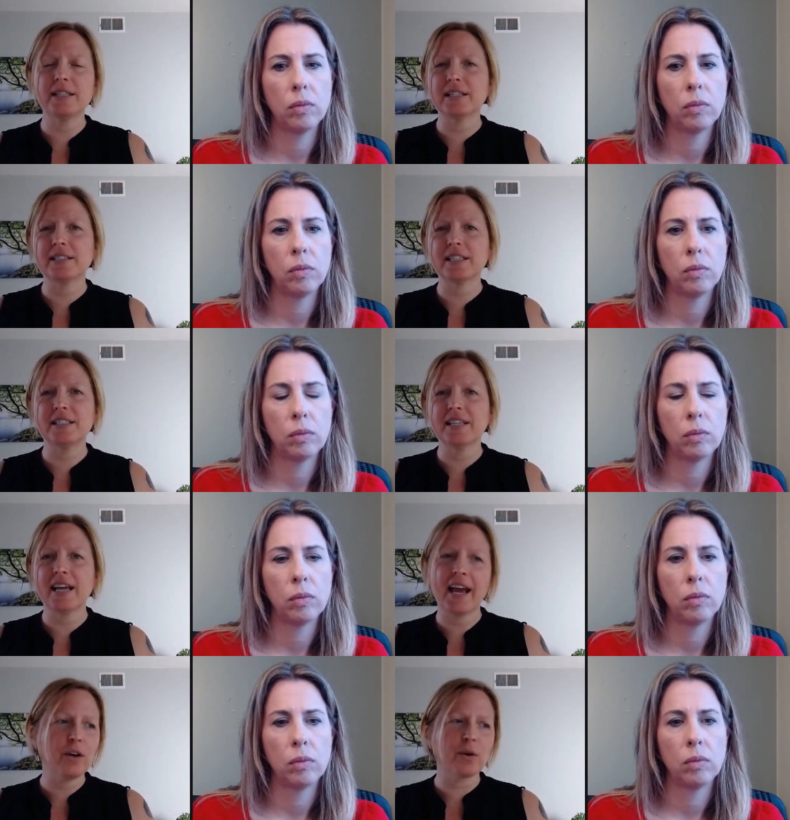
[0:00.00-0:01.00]

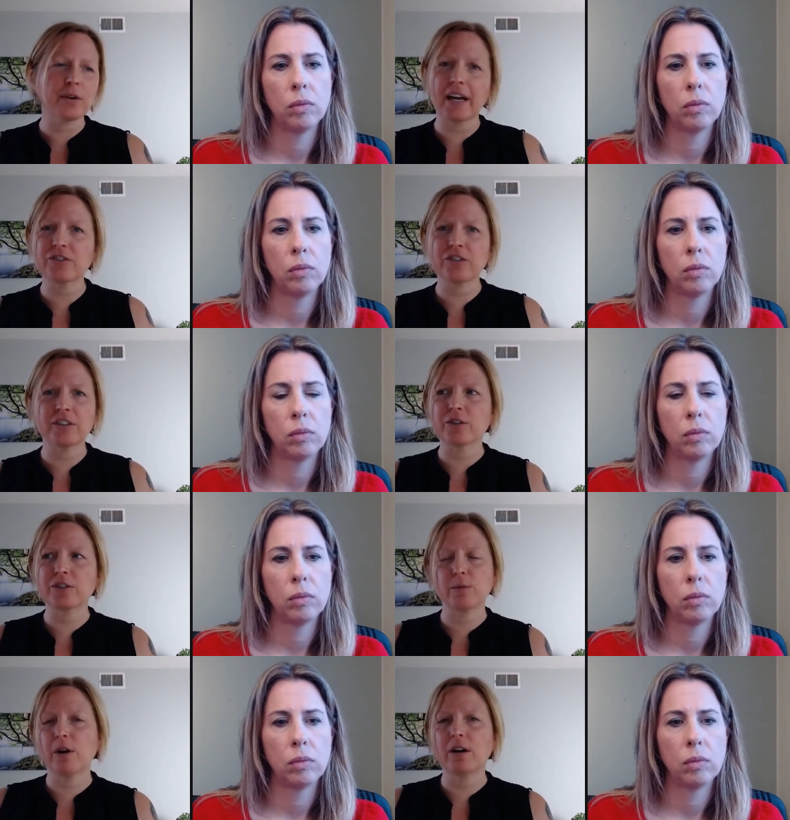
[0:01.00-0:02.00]
Speaker 1: today or yesterday or
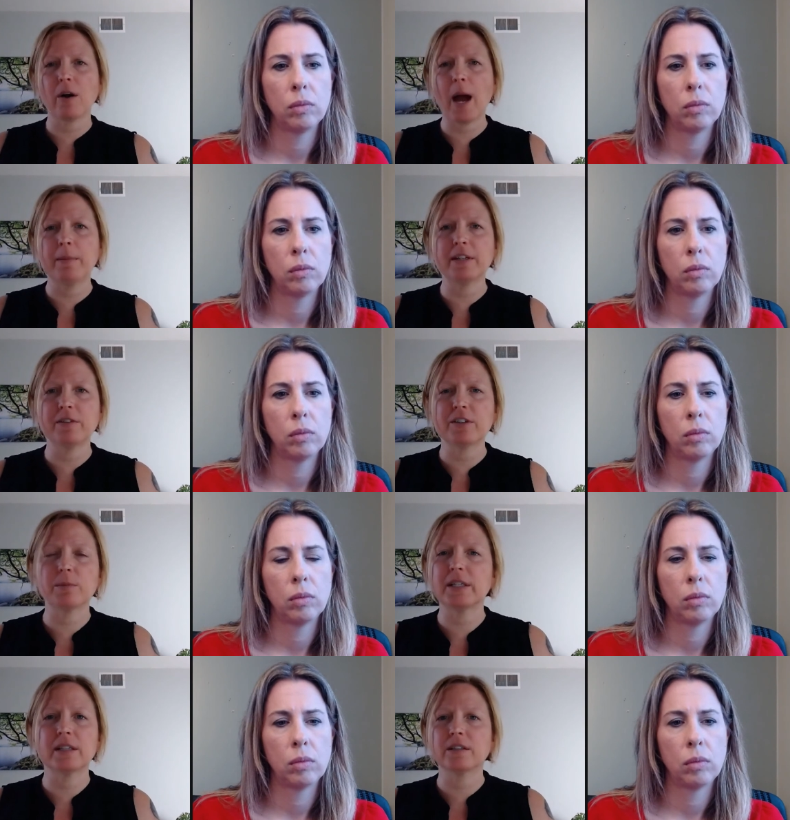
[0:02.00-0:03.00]
tomorrow how many fish are
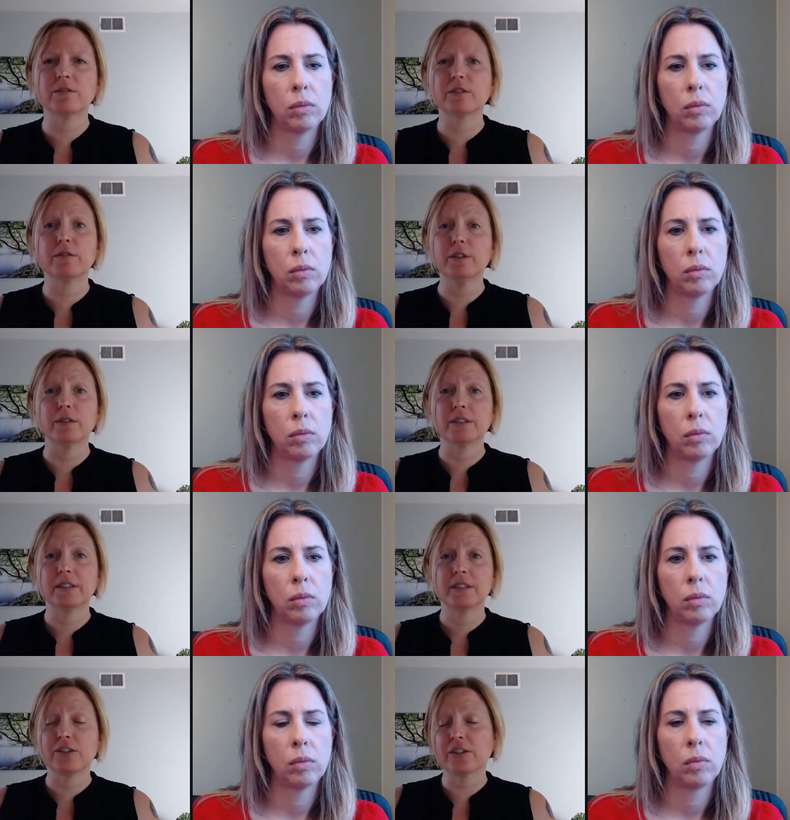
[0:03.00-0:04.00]
being killed for food.
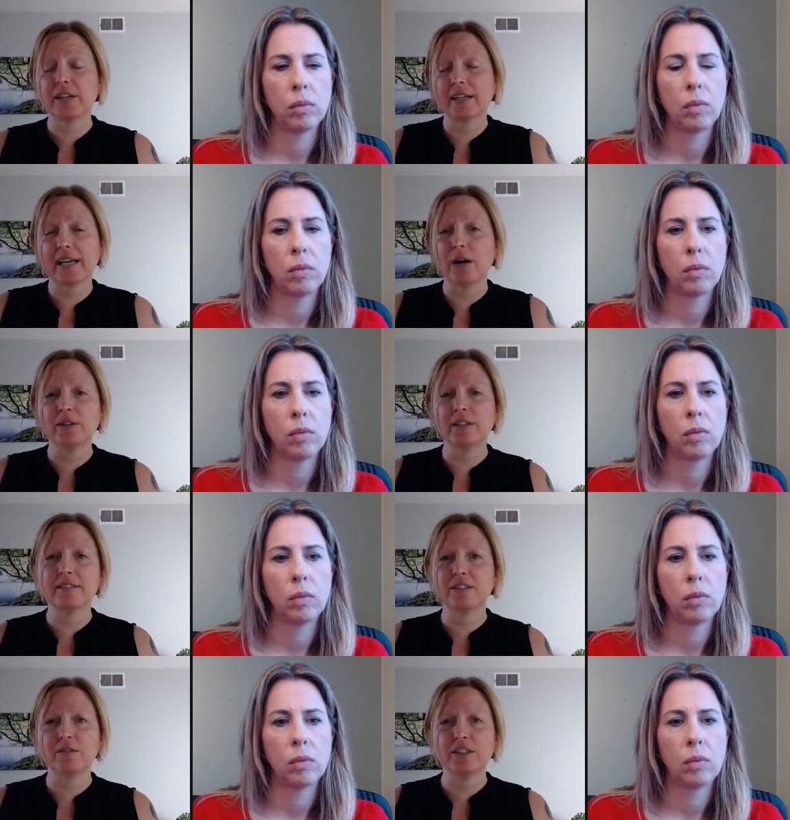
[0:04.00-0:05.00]
They're not counted as
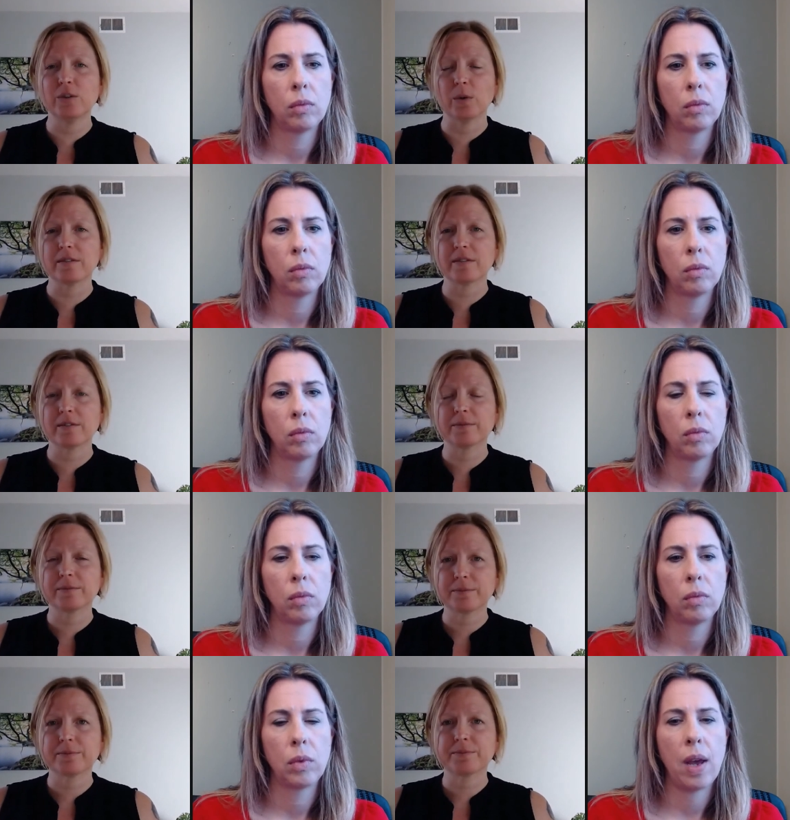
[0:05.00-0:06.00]
individuals.
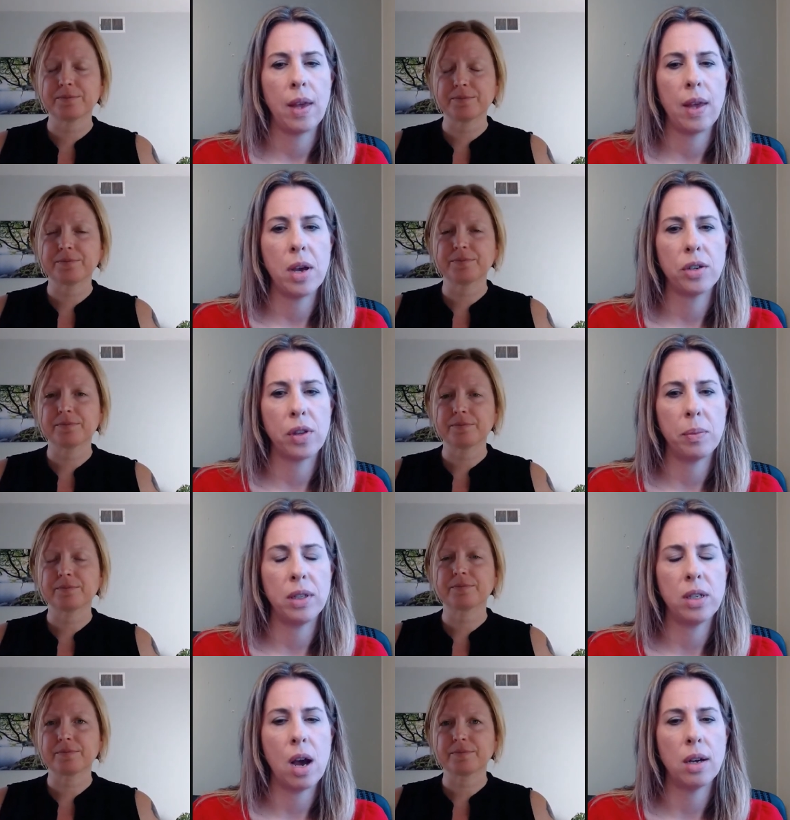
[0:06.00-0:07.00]
Speaker 2: Yeah, they measure them in
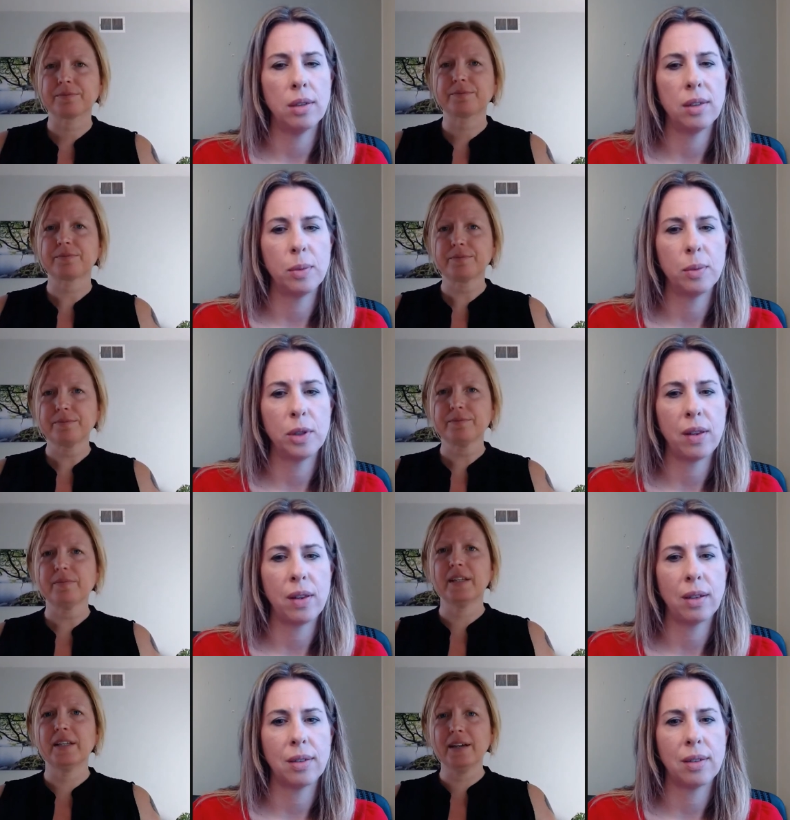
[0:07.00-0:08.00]
tons, which I
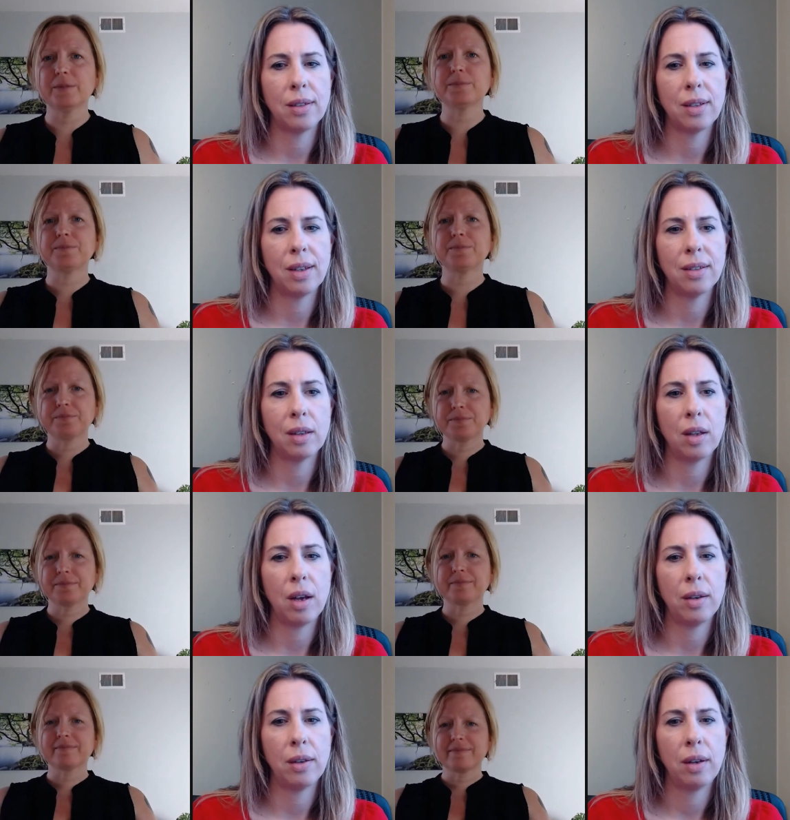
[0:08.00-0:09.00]
think yeah. says a
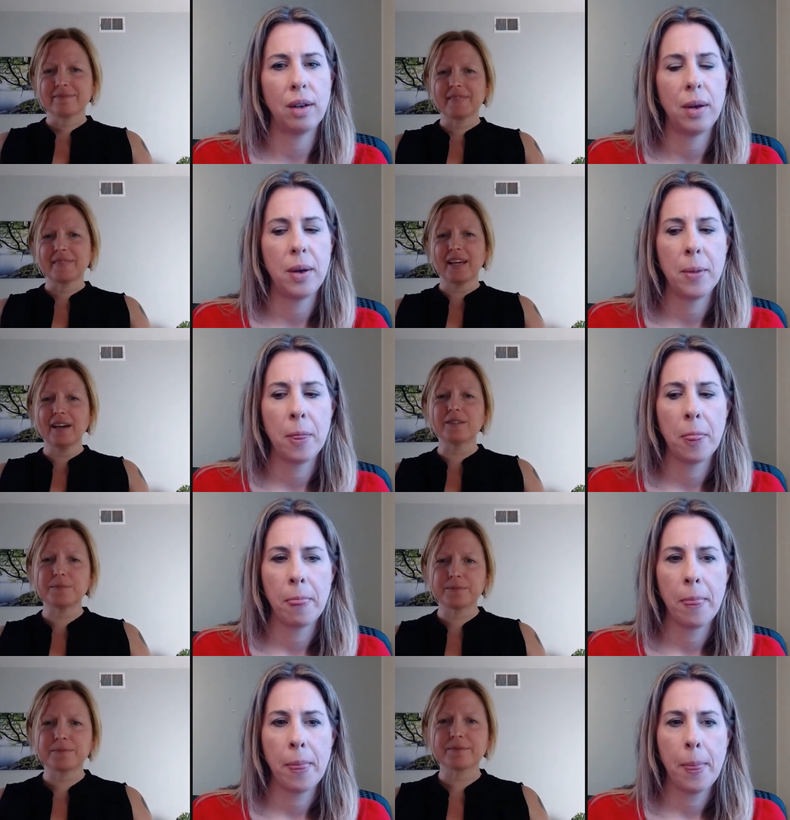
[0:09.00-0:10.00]
lot. Yeah.
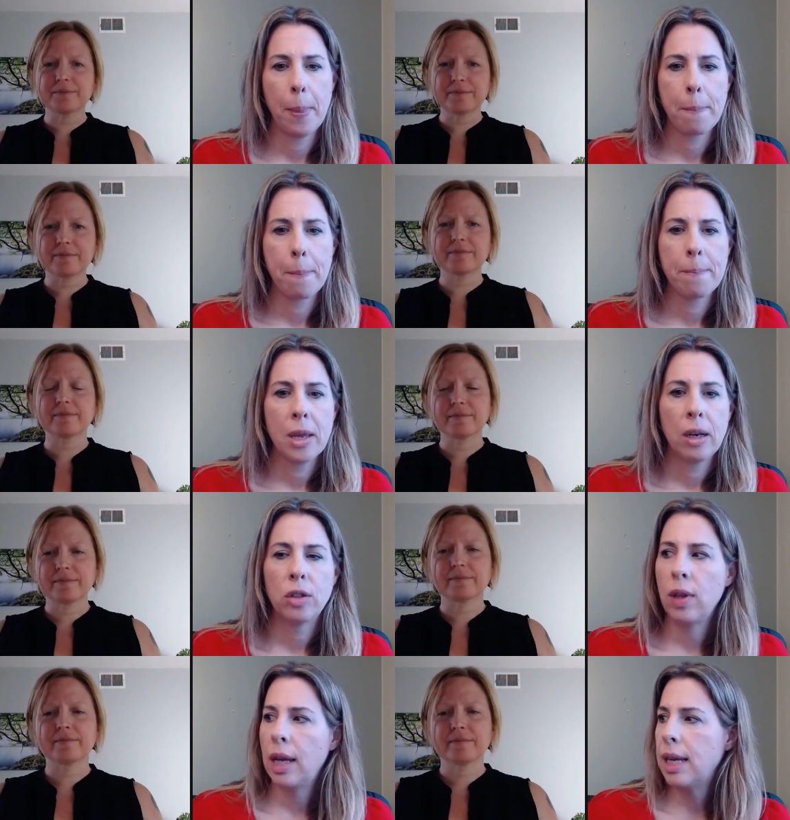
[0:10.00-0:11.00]

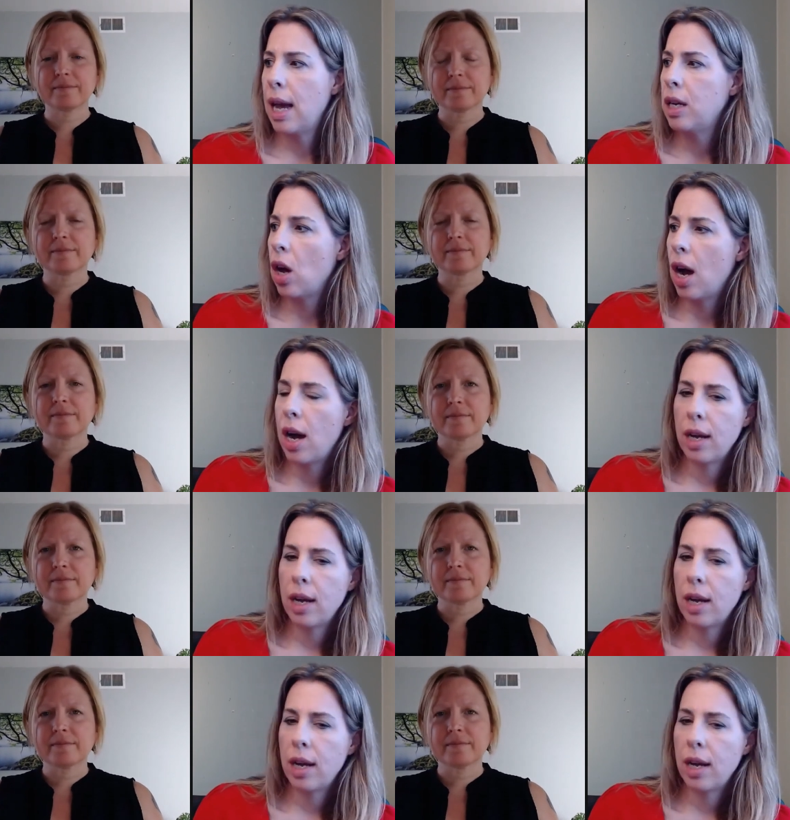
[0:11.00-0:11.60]
So let's end on